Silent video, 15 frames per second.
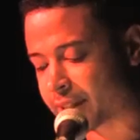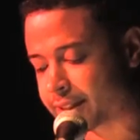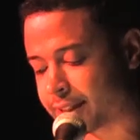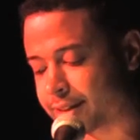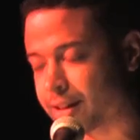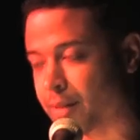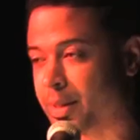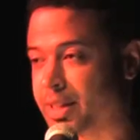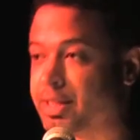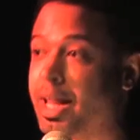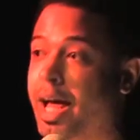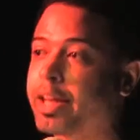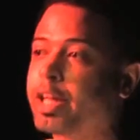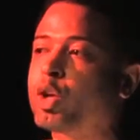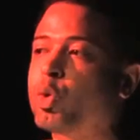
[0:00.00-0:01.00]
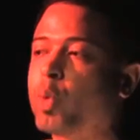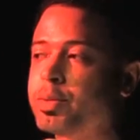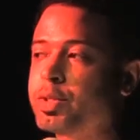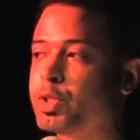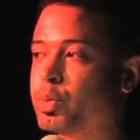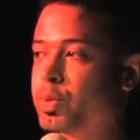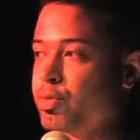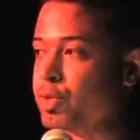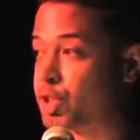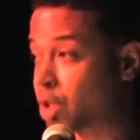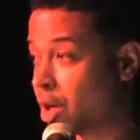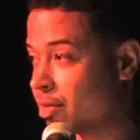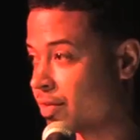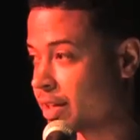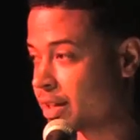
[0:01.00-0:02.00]
system is not equipped to
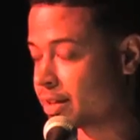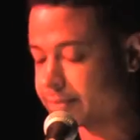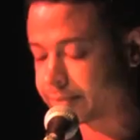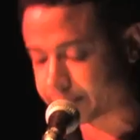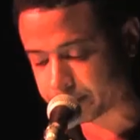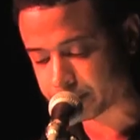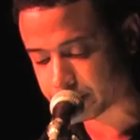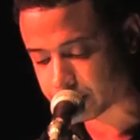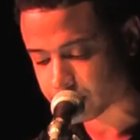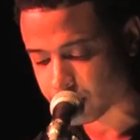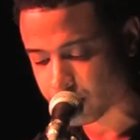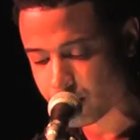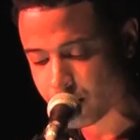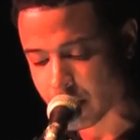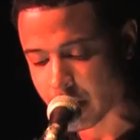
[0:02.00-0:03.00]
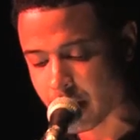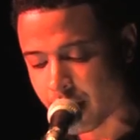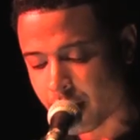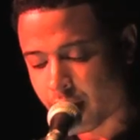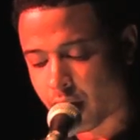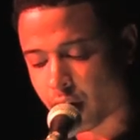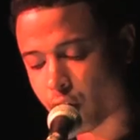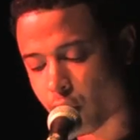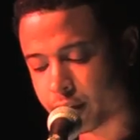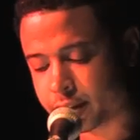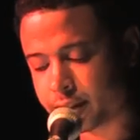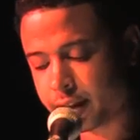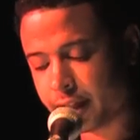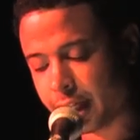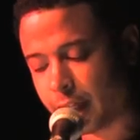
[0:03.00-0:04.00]
resolve it. According
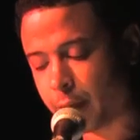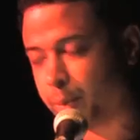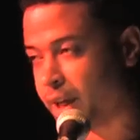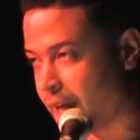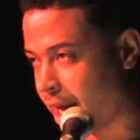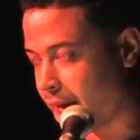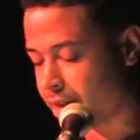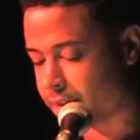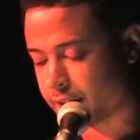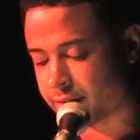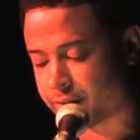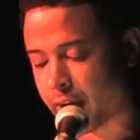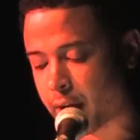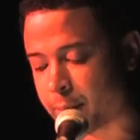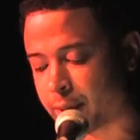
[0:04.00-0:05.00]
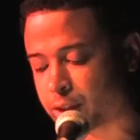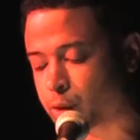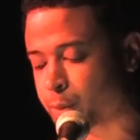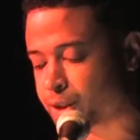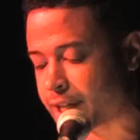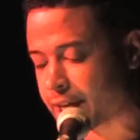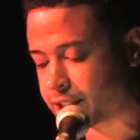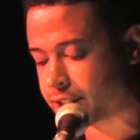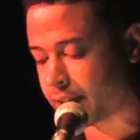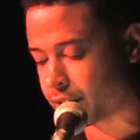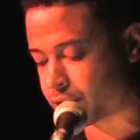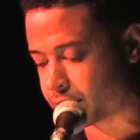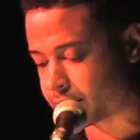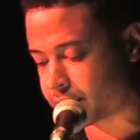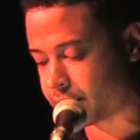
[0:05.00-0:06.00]
to the EPA, the Environmental Protection
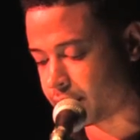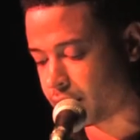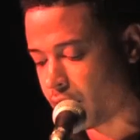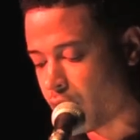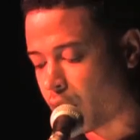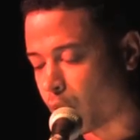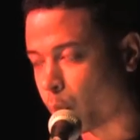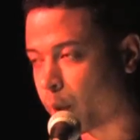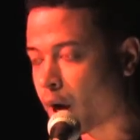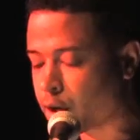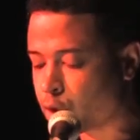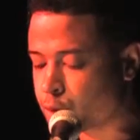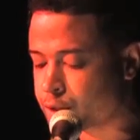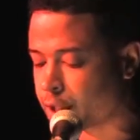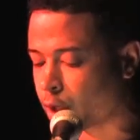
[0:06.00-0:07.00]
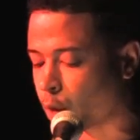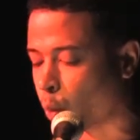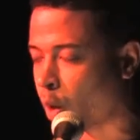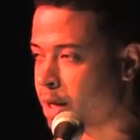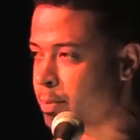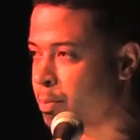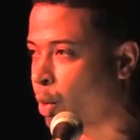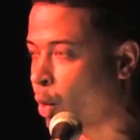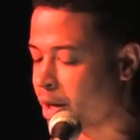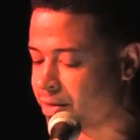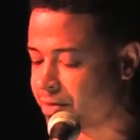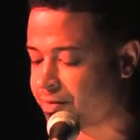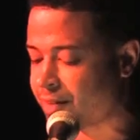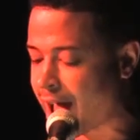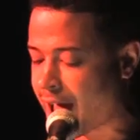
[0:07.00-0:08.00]
Agency, we are using
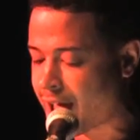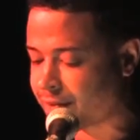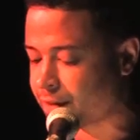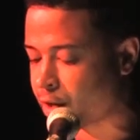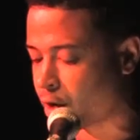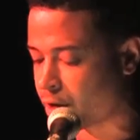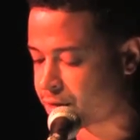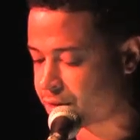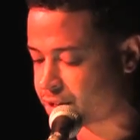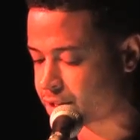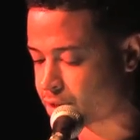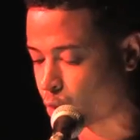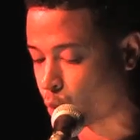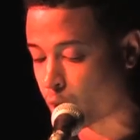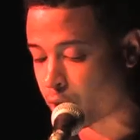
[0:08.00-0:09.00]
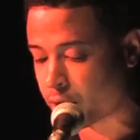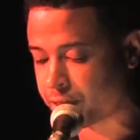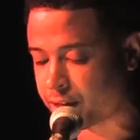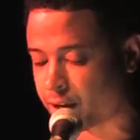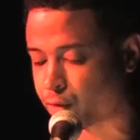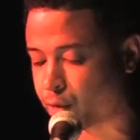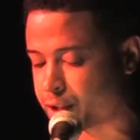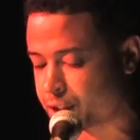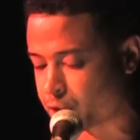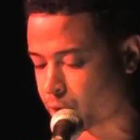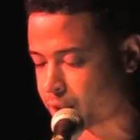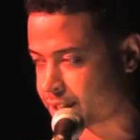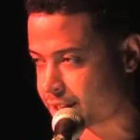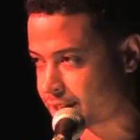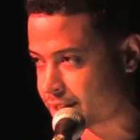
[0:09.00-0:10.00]
1.5 Earths worth of
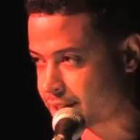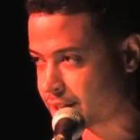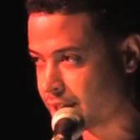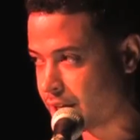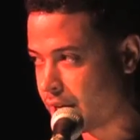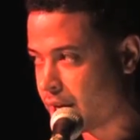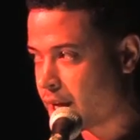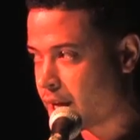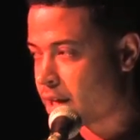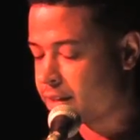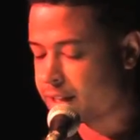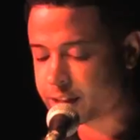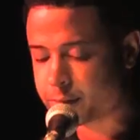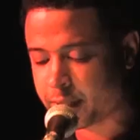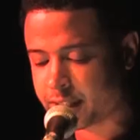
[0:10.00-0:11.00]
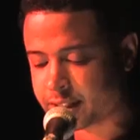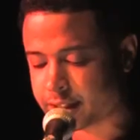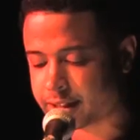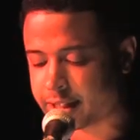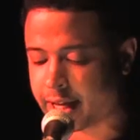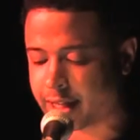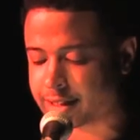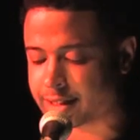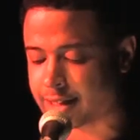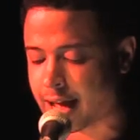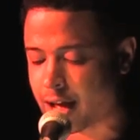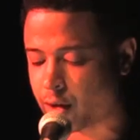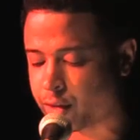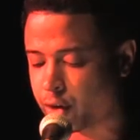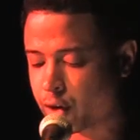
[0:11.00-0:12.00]
resources. This means it takes
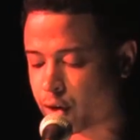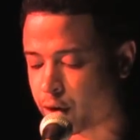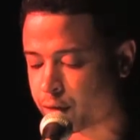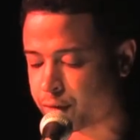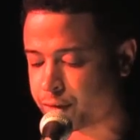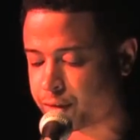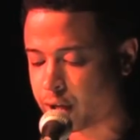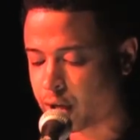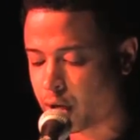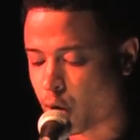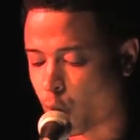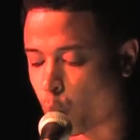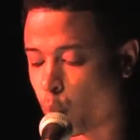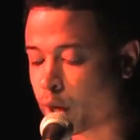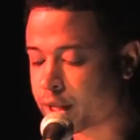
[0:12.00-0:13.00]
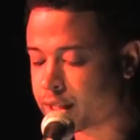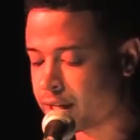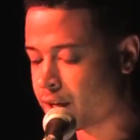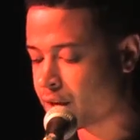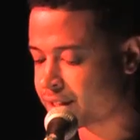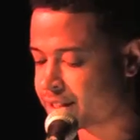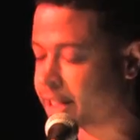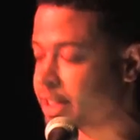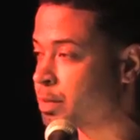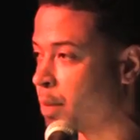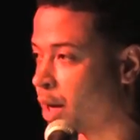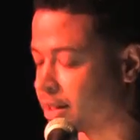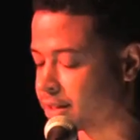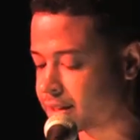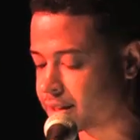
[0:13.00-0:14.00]
now the Earth 1 year and 6
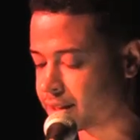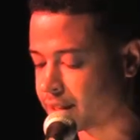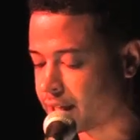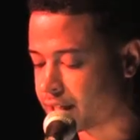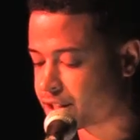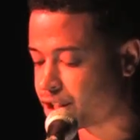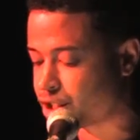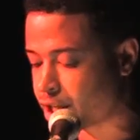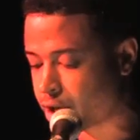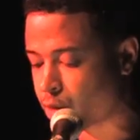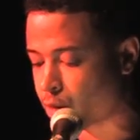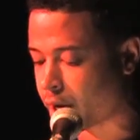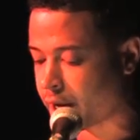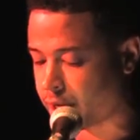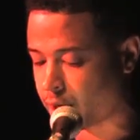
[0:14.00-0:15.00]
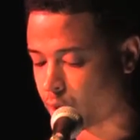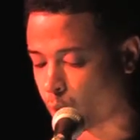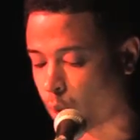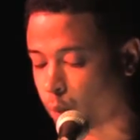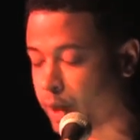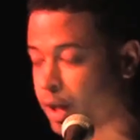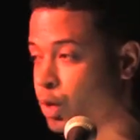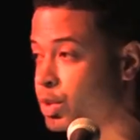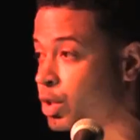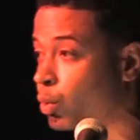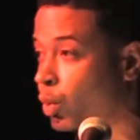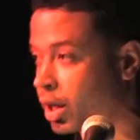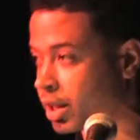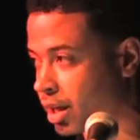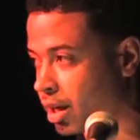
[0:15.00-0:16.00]
months to generate what we use in
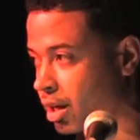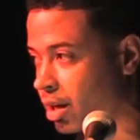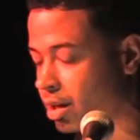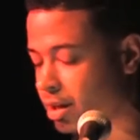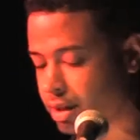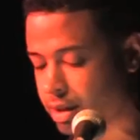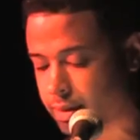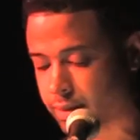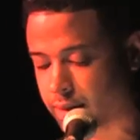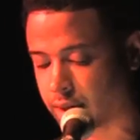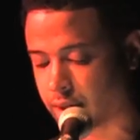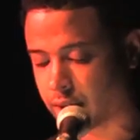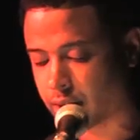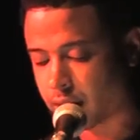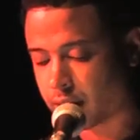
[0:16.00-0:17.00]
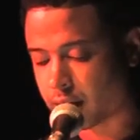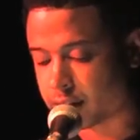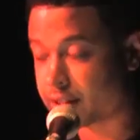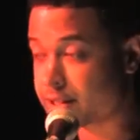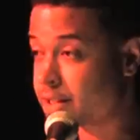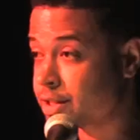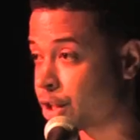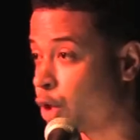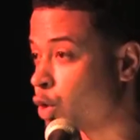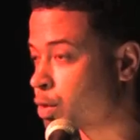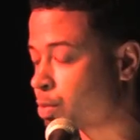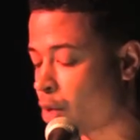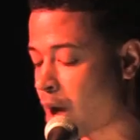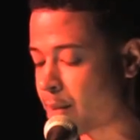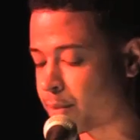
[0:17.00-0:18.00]
1 year. This is a huge
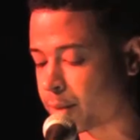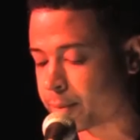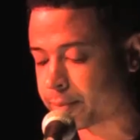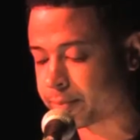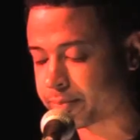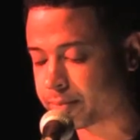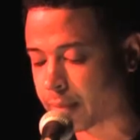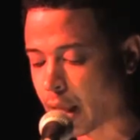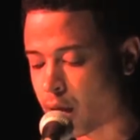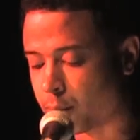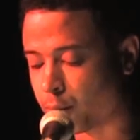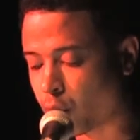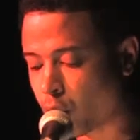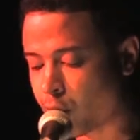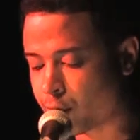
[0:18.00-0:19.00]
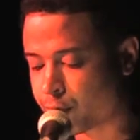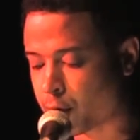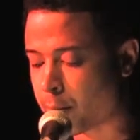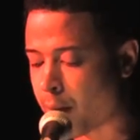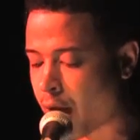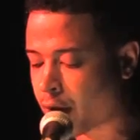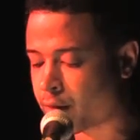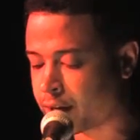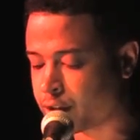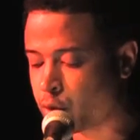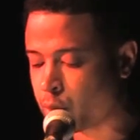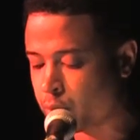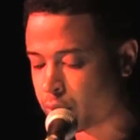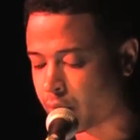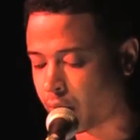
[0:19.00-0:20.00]
problem. Moreover, moderate
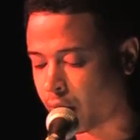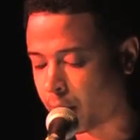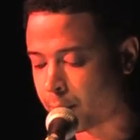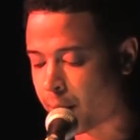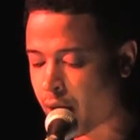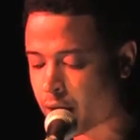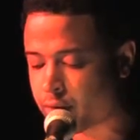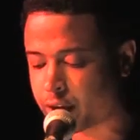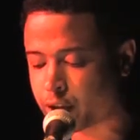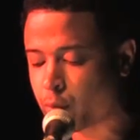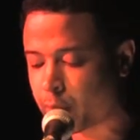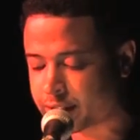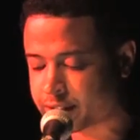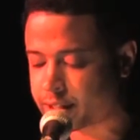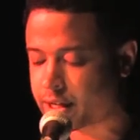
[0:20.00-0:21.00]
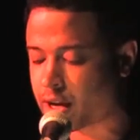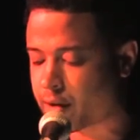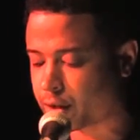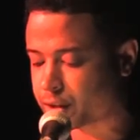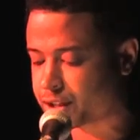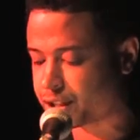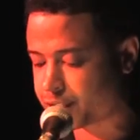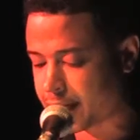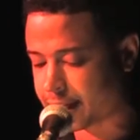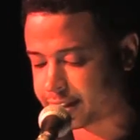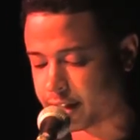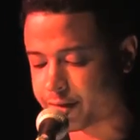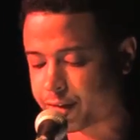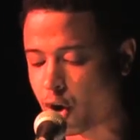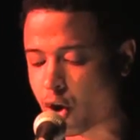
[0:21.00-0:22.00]
UN scenarios suggest
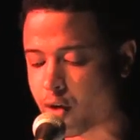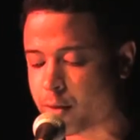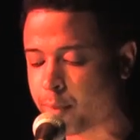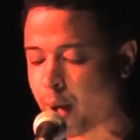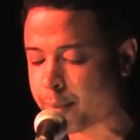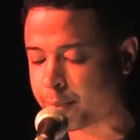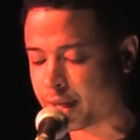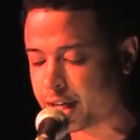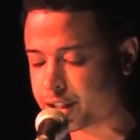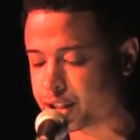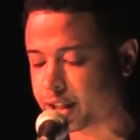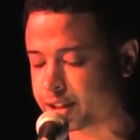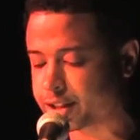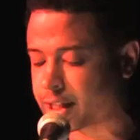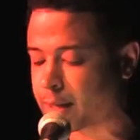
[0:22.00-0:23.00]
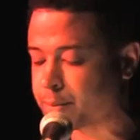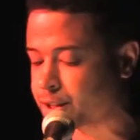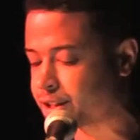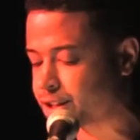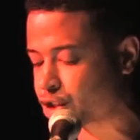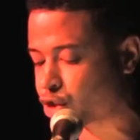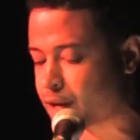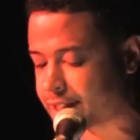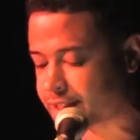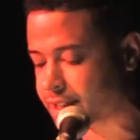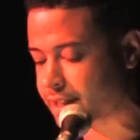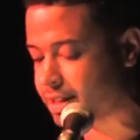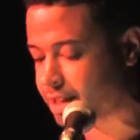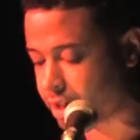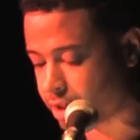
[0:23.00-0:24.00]
that if current population consumption trends
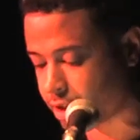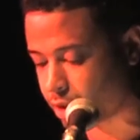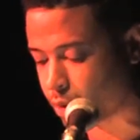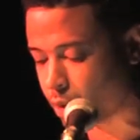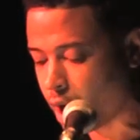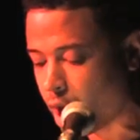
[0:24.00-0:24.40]
continue,